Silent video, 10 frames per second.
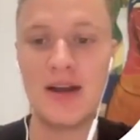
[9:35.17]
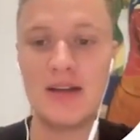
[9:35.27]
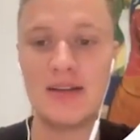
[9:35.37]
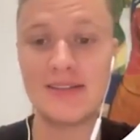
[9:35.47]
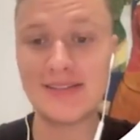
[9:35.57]

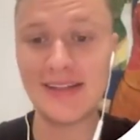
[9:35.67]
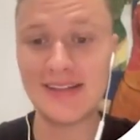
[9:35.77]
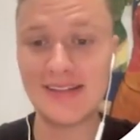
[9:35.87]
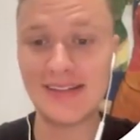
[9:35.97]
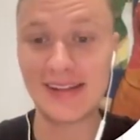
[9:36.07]
is
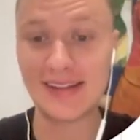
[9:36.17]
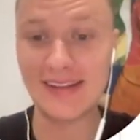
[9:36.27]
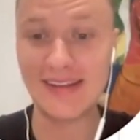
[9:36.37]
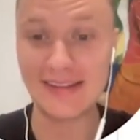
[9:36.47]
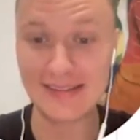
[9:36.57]
that like
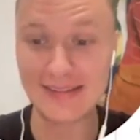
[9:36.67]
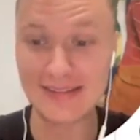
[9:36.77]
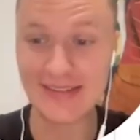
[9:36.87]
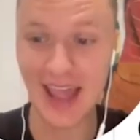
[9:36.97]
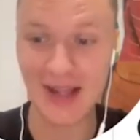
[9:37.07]

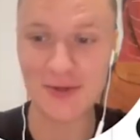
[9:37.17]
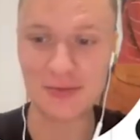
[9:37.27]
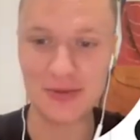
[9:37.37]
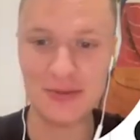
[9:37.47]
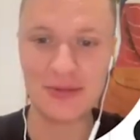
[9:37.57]
it's actual
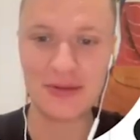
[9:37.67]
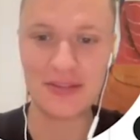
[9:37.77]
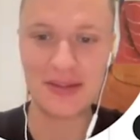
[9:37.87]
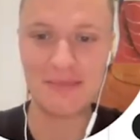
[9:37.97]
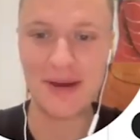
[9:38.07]
people
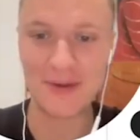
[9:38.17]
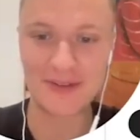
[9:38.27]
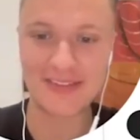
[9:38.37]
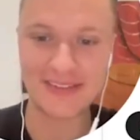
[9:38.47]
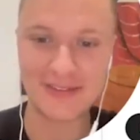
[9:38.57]
that buy your
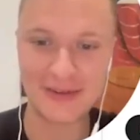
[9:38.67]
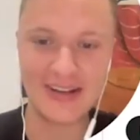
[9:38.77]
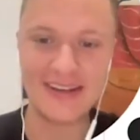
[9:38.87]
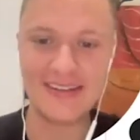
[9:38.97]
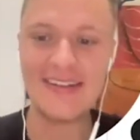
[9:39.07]
stuff
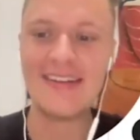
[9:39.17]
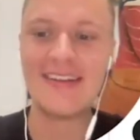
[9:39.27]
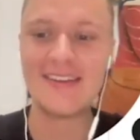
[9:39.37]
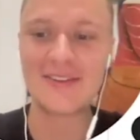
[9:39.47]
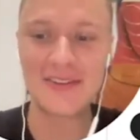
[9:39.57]
online.
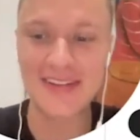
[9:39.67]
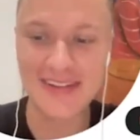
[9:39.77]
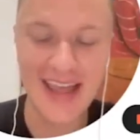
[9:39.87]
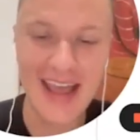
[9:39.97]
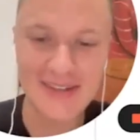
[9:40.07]
So it's
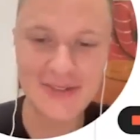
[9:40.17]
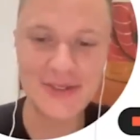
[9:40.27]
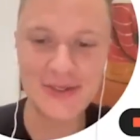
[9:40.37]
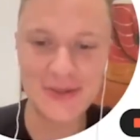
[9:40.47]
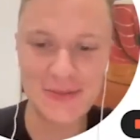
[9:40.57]
like actually
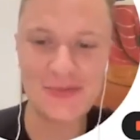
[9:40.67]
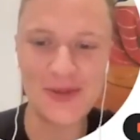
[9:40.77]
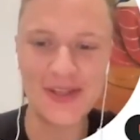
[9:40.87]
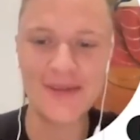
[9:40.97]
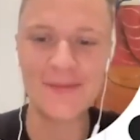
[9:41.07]
a human
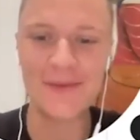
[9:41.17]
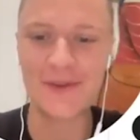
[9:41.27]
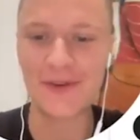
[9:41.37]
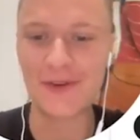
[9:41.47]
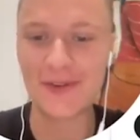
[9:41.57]
being.
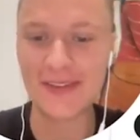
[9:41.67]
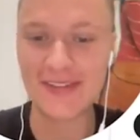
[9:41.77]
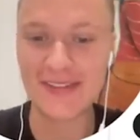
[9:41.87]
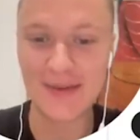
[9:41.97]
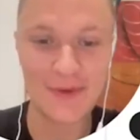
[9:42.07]
So
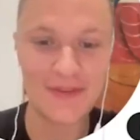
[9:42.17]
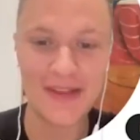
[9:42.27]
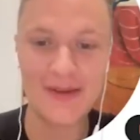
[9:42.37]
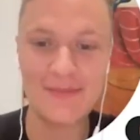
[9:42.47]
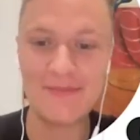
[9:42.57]
some of
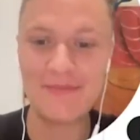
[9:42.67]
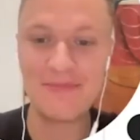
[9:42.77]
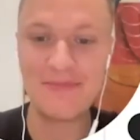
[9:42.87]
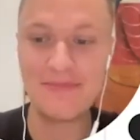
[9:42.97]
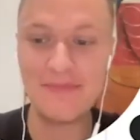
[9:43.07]
them
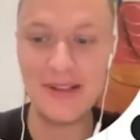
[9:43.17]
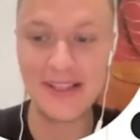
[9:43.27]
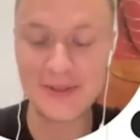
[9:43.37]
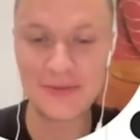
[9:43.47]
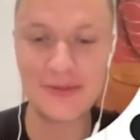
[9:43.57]

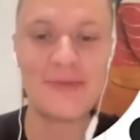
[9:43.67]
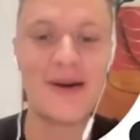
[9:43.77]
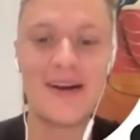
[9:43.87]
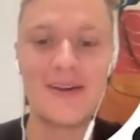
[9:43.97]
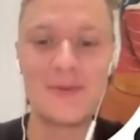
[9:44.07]
literally
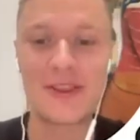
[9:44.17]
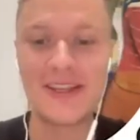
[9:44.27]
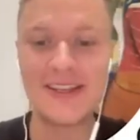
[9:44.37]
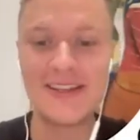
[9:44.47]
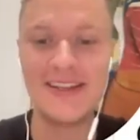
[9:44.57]
buy
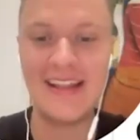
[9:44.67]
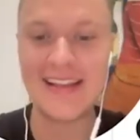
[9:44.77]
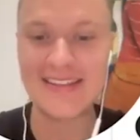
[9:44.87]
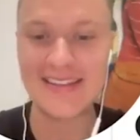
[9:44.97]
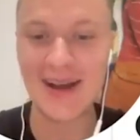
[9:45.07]
within
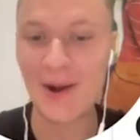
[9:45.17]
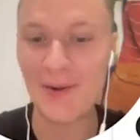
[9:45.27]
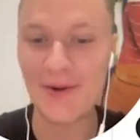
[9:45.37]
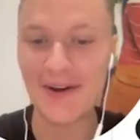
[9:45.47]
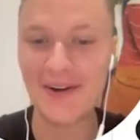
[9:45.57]
less than an
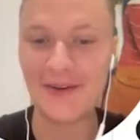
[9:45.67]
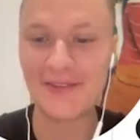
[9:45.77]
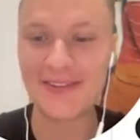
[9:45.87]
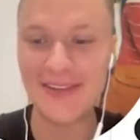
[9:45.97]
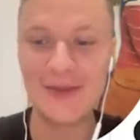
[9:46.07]
hour
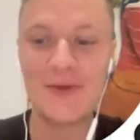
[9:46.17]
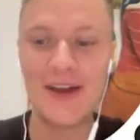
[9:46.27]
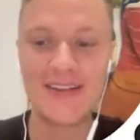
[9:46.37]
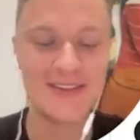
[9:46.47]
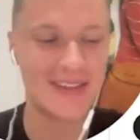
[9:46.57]
of seeing your
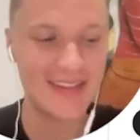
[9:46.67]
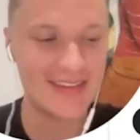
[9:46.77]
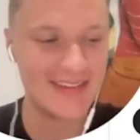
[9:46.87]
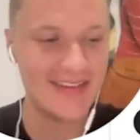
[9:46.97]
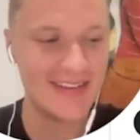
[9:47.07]
ad. So they
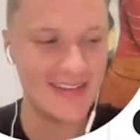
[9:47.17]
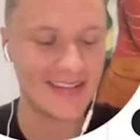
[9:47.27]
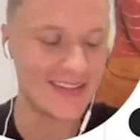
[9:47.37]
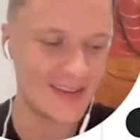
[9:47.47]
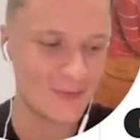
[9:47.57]
see,
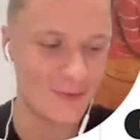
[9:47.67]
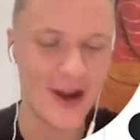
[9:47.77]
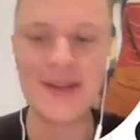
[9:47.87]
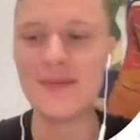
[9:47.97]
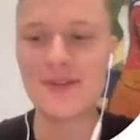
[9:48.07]
like they are
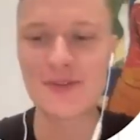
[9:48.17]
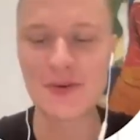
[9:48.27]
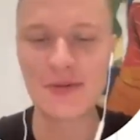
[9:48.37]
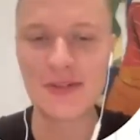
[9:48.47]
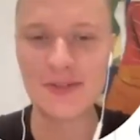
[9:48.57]
randomly
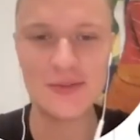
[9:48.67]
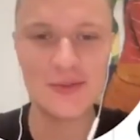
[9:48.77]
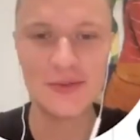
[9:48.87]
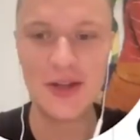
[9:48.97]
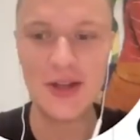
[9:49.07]
scrolling
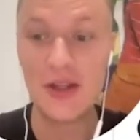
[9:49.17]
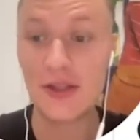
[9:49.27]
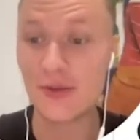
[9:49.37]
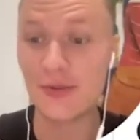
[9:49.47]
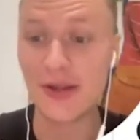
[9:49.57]
through
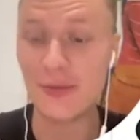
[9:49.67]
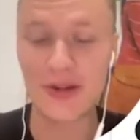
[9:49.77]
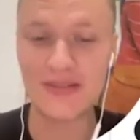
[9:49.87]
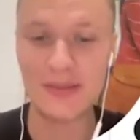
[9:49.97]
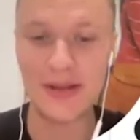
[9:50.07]
like
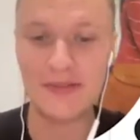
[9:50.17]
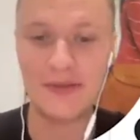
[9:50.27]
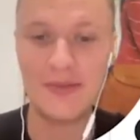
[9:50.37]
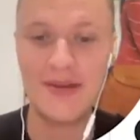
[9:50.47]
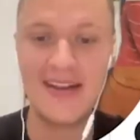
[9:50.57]
whatever
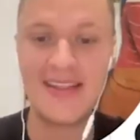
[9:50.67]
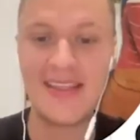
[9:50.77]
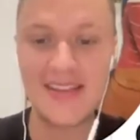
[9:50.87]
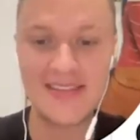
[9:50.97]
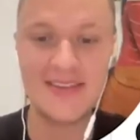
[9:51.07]
platform, then
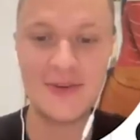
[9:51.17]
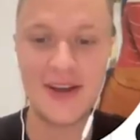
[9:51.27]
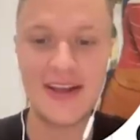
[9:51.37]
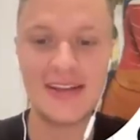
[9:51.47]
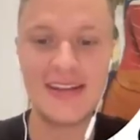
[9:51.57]
they see your
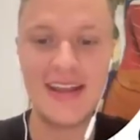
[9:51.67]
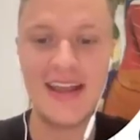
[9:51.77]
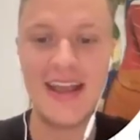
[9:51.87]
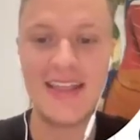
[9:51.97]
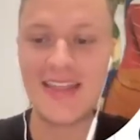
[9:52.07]
ad
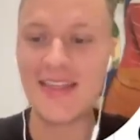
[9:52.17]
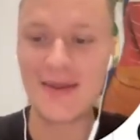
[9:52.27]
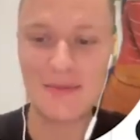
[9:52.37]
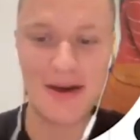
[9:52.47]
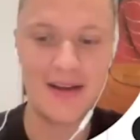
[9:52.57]
and then they
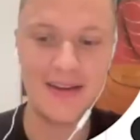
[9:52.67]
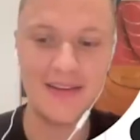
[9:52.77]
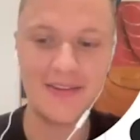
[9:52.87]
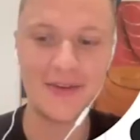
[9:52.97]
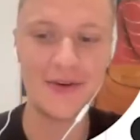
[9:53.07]
buy.
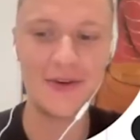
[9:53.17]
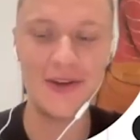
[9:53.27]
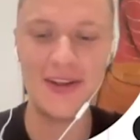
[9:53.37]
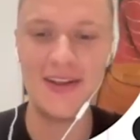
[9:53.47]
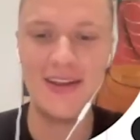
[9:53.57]
So
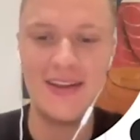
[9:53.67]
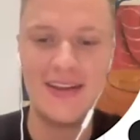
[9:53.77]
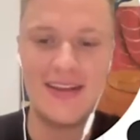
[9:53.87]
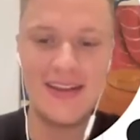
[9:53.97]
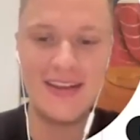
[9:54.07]

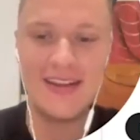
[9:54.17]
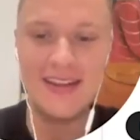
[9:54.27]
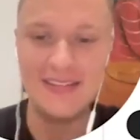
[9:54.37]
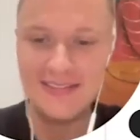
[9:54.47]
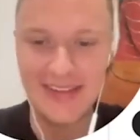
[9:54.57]

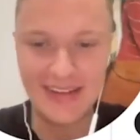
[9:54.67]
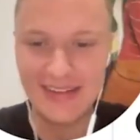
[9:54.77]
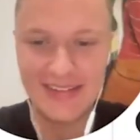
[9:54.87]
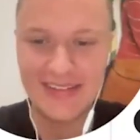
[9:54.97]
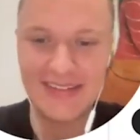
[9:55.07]
Yeah,
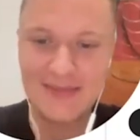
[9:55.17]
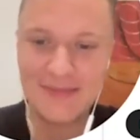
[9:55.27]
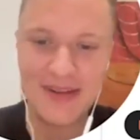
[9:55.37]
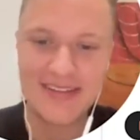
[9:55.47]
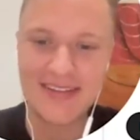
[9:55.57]
it
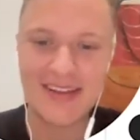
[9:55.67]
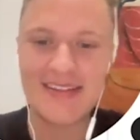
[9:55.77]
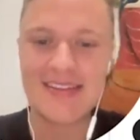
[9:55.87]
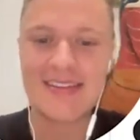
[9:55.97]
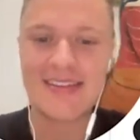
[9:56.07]
makes
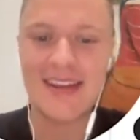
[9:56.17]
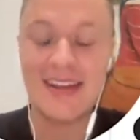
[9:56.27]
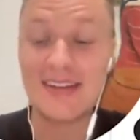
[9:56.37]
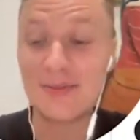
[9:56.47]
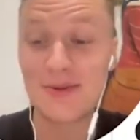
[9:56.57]
sense.
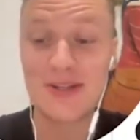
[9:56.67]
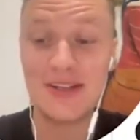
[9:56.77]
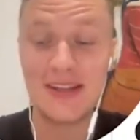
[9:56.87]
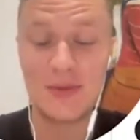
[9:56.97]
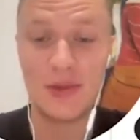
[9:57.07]
And especially
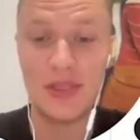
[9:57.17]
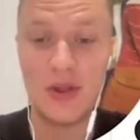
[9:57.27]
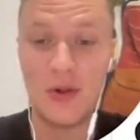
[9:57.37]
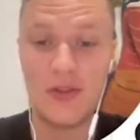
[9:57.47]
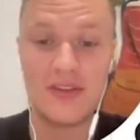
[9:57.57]
like with
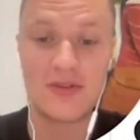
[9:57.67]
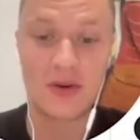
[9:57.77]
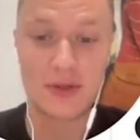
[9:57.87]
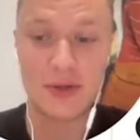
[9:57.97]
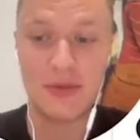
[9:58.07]
all these
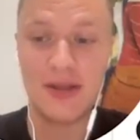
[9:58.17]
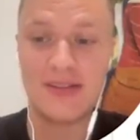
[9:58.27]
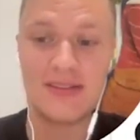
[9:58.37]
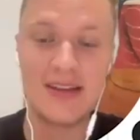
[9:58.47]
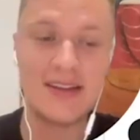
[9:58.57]
drop
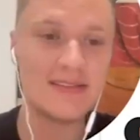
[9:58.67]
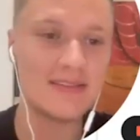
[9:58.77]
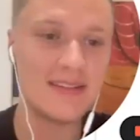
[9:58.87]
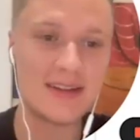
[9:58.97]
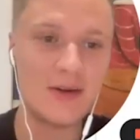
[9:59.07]
shipping and
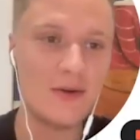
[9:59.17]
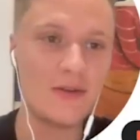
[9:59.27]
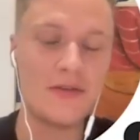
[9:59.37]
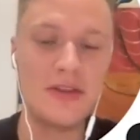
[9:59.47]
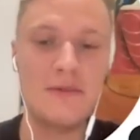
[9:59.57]
like all
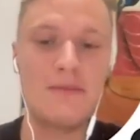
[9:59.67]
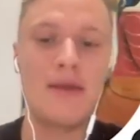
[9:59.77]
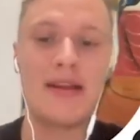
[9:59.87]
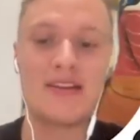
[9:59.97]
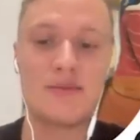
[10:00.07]
of the
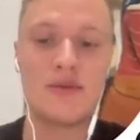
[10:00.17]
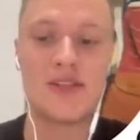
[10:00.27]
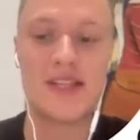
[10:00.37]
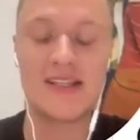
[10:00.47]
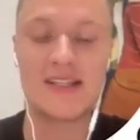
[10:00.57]
bad experience
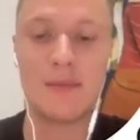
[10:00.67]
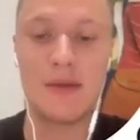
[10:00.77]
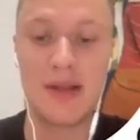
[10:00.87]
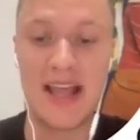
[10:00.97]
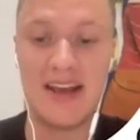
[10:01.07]
that some
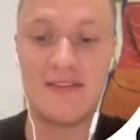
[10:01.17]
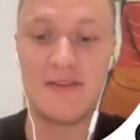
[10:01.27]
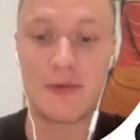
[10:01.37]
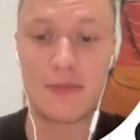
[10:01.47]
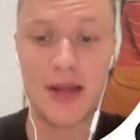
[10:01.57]
people have
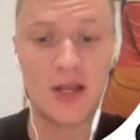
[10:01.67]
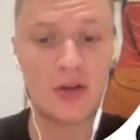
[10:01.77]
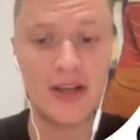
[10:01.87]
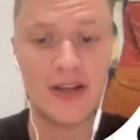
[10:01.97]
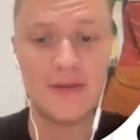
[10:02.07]
from buying
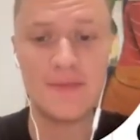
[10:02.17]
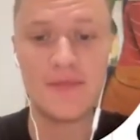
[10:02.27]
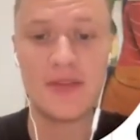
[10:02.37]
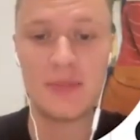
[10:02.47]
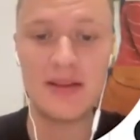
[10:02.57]
online,
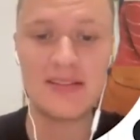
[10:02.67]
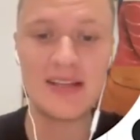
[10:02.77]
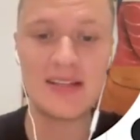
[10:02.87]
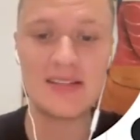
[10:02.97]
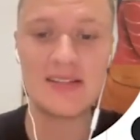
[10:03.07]
it makes sense